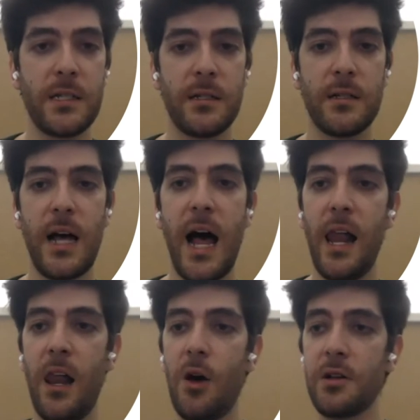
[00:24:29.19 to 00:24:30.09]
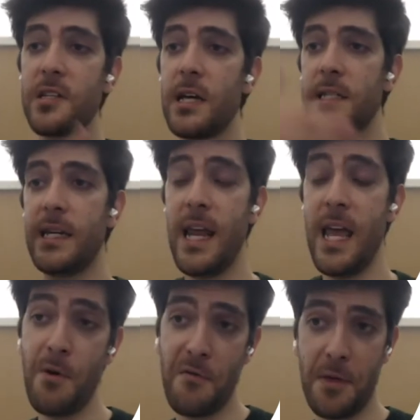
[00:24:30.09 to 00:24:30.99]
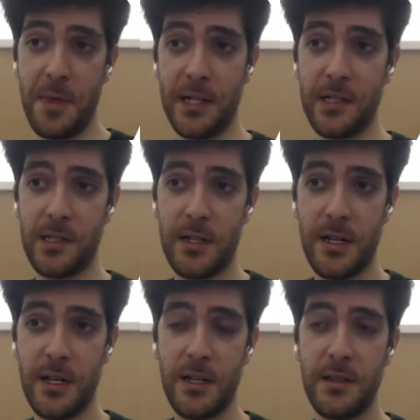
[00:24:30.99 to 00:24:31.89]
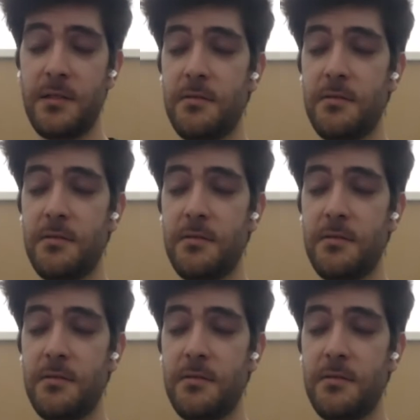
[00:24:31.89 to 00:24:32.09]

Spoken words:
print alongside the name of the test,